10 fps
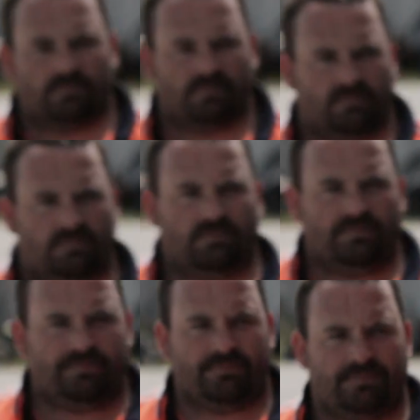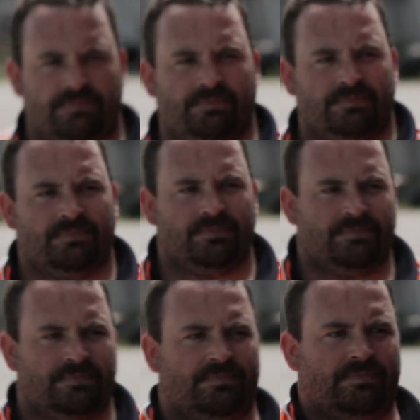I got my full HT18
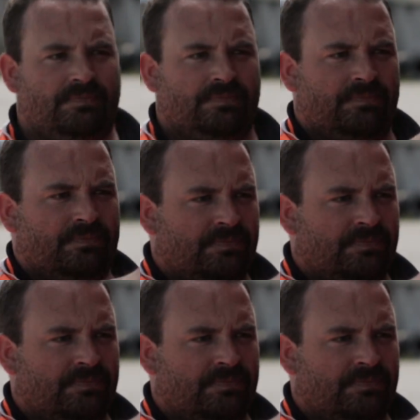and